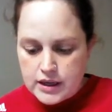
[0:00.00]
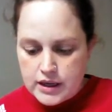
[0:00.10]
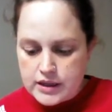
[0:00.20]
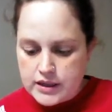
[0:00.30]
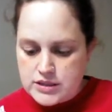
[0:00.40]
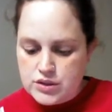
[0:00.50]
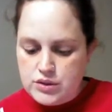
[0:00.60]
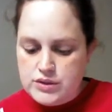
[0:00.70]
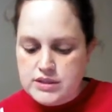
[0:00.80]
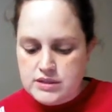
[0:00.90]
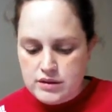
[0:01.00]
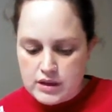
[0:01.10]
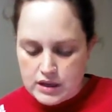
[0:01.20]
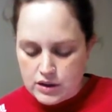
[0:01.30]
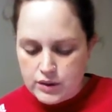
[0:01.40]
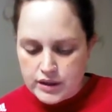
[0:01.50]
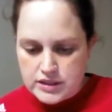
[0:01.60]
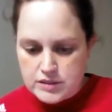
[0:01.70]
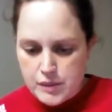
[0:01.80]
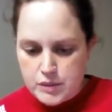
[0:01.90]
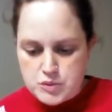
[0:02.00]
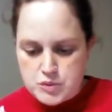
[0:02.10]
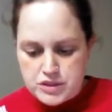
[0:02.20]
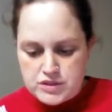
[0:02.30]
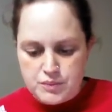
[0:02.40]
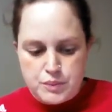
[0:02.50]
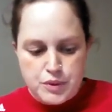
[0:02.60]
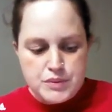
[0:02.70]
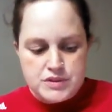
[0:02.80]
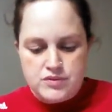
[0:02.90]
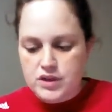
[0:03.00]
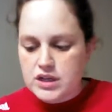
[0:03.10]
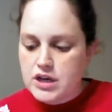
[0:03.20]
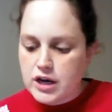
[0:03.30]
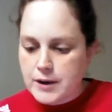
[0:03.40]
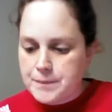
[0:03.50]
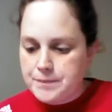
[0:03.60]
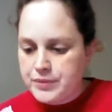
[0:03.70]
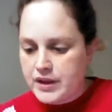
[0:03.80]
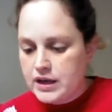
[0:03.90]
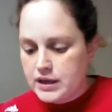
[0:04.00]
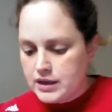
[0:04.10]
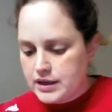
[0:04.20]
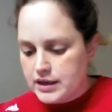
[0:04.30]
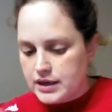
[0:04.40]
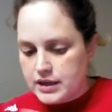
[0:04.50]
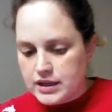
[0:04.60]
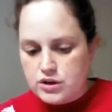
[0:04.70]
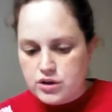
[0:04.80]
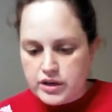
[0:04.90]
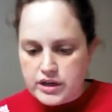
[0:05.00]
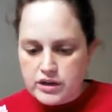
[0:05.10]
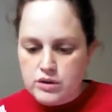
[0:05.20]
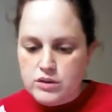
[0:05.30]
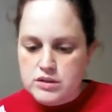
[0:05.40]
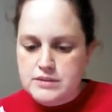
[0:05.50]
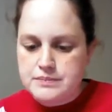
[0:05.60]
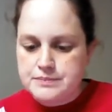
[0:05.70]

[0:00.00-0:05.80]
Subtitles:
And then so it's like going into my most purposeful year, and then you create your goals.